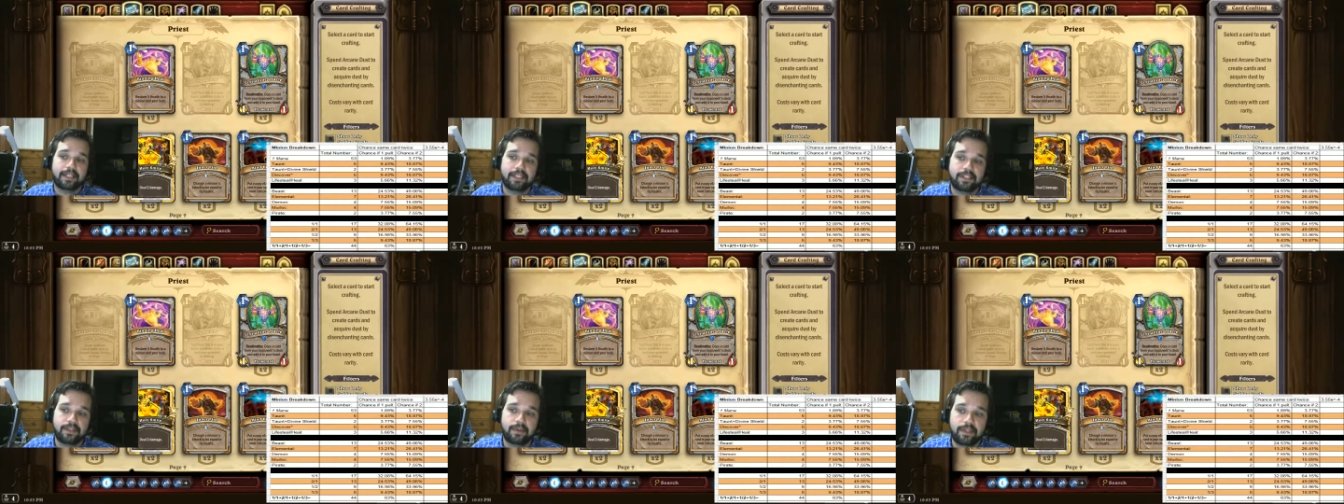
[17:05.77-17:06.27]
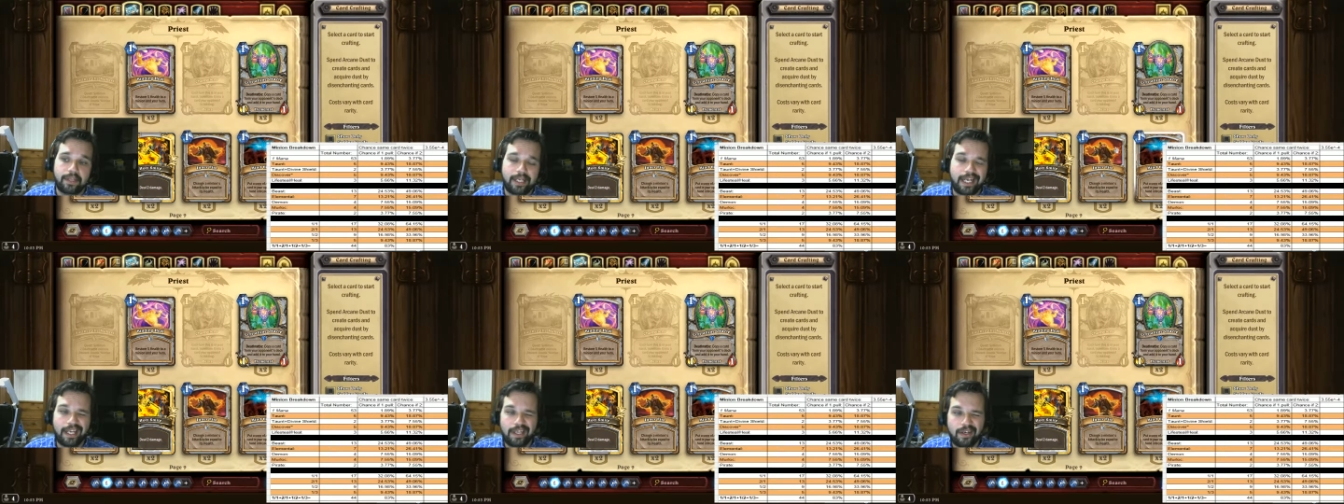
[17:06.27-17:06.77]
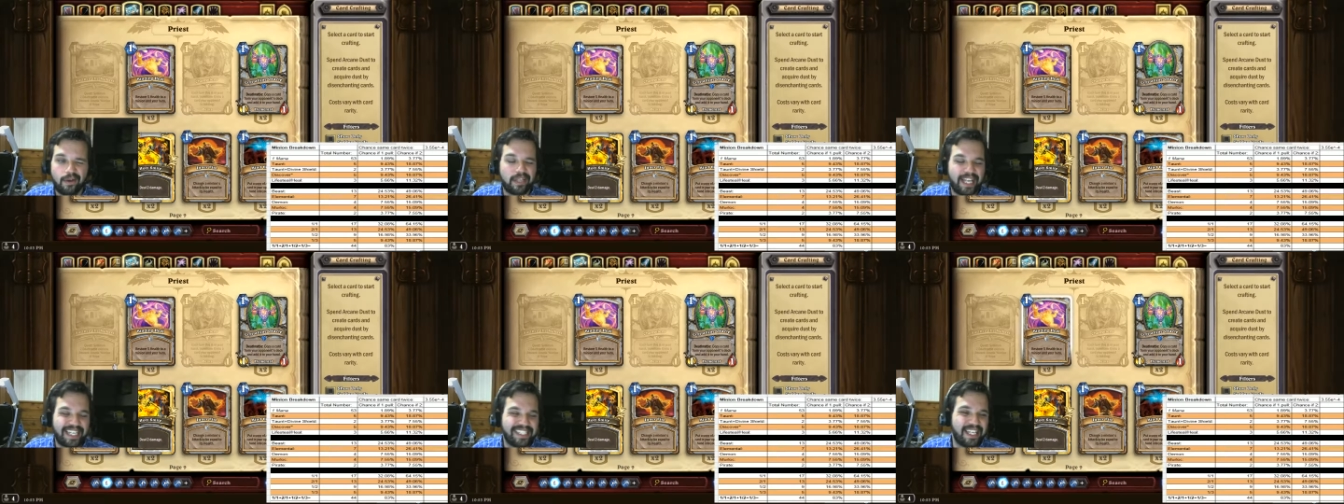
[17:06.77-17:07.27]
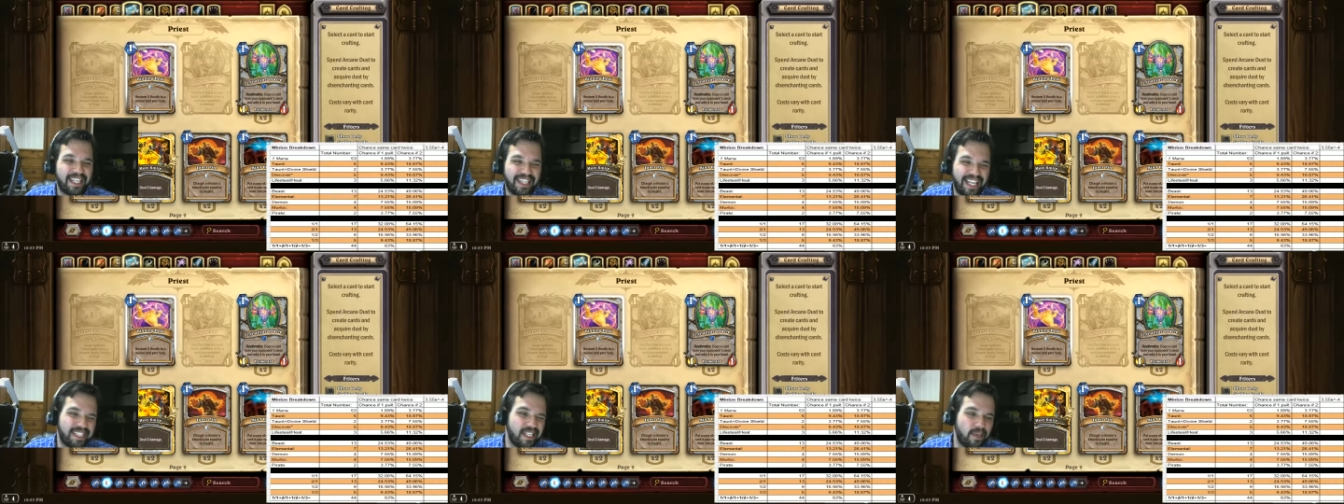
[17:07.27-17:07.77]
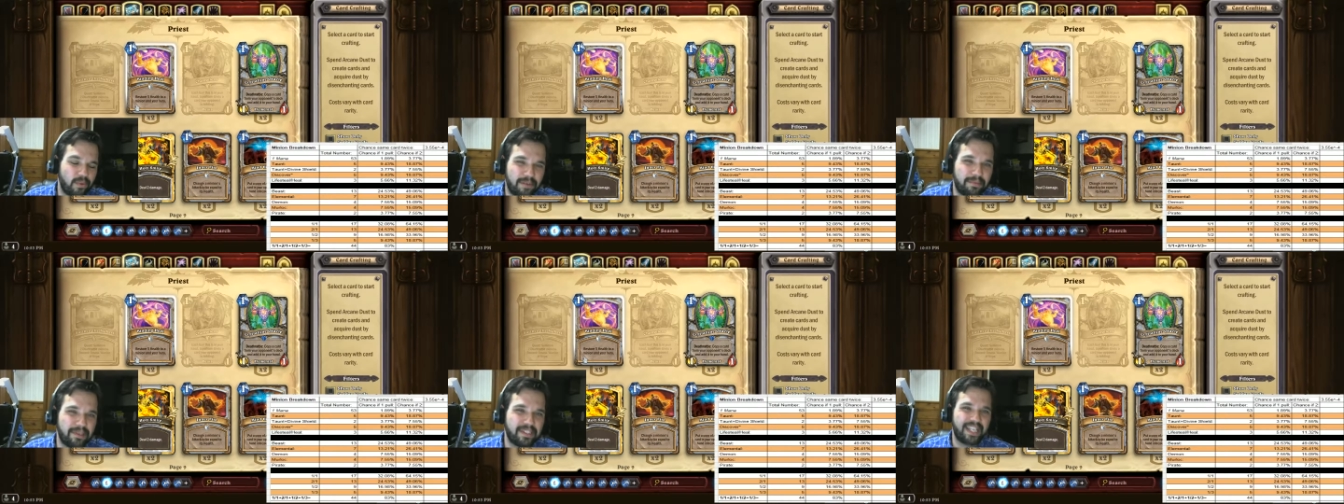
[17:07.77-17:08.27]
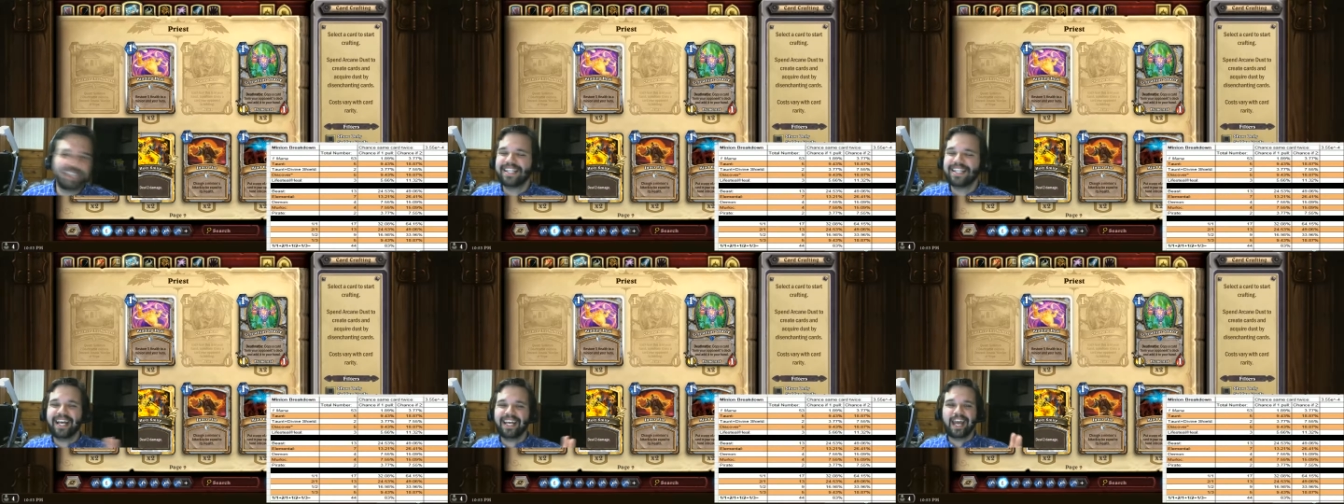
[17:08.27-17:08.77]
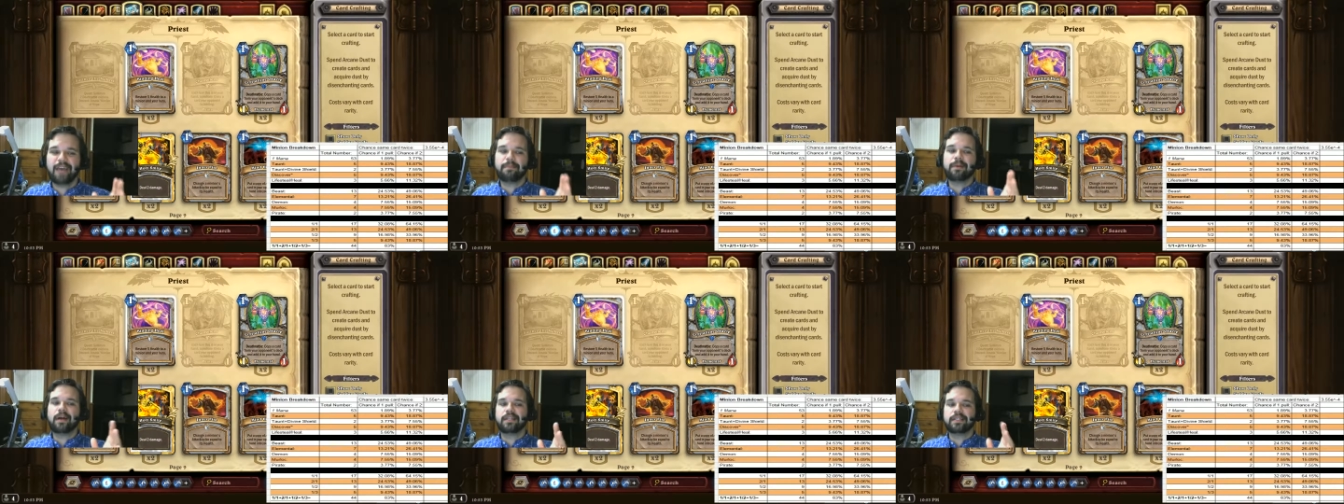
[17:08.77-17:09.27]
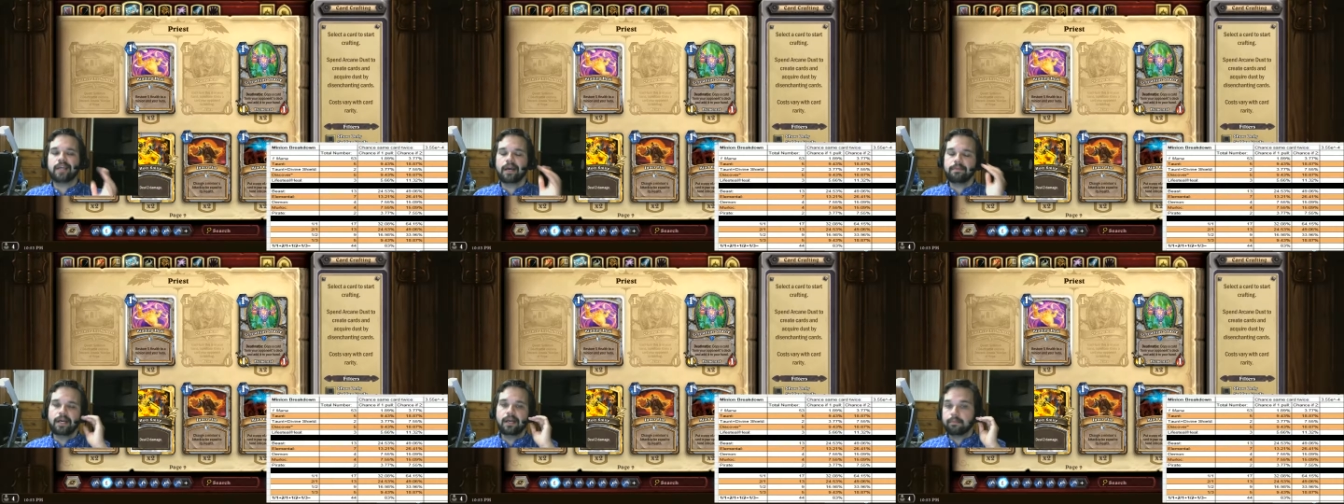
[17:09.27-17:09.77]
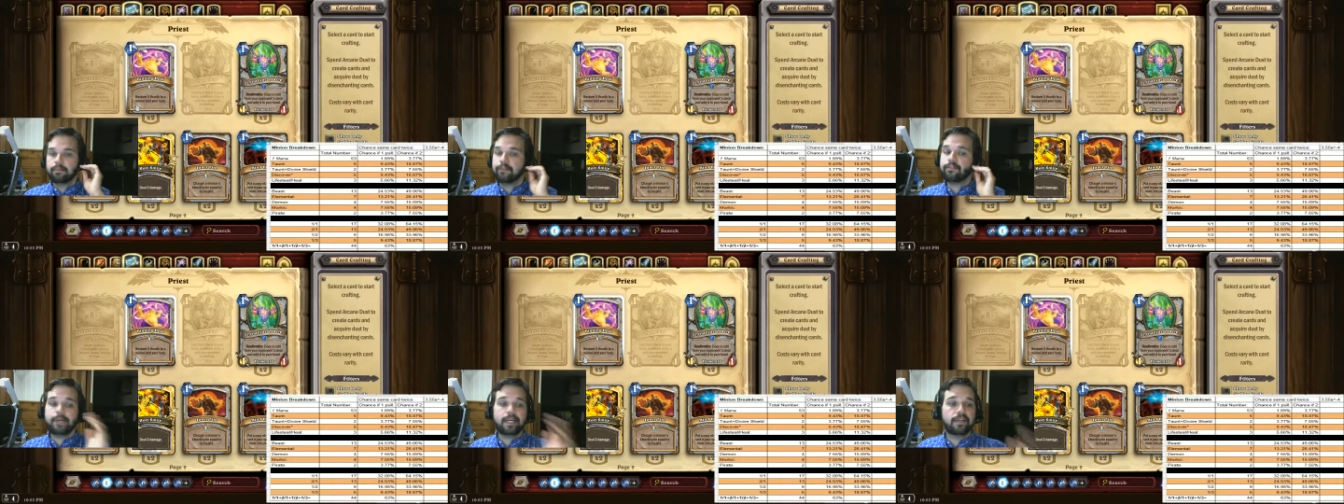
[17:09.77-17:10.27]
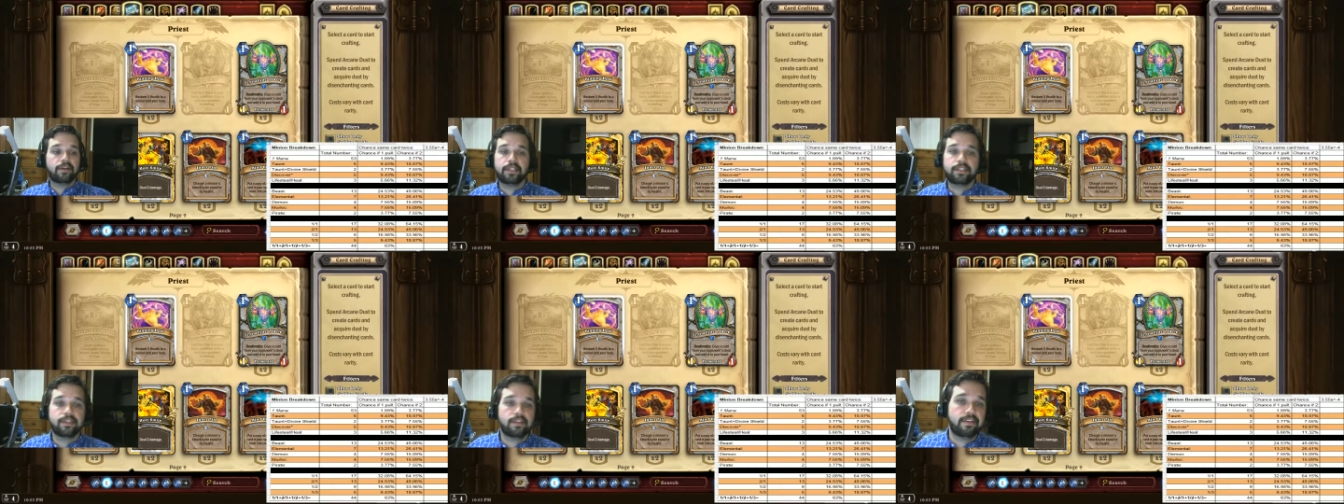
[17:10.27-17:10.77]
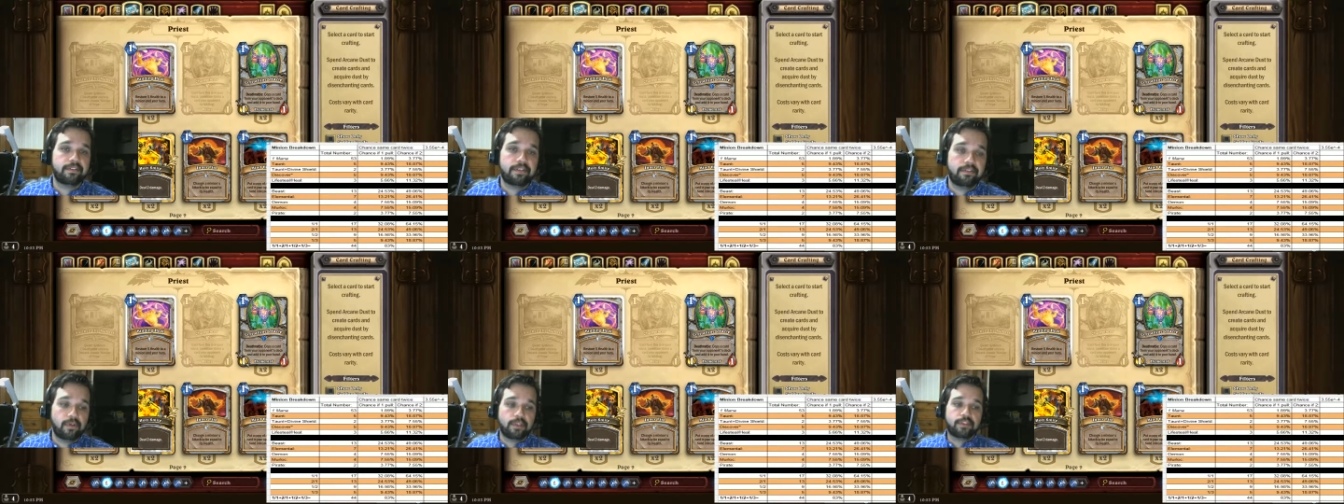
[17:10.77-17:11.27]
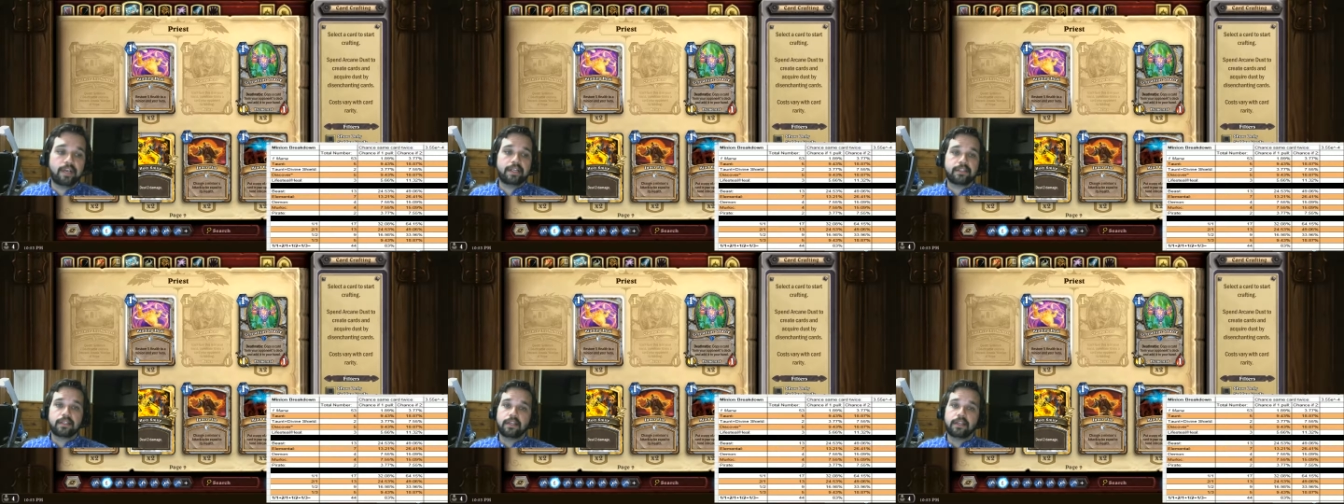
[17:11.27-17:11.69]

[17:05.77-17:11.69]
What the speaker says: So we're looking at, you know, less than 1%. It's not going to happen all the time. But for me, it only took 54 tries.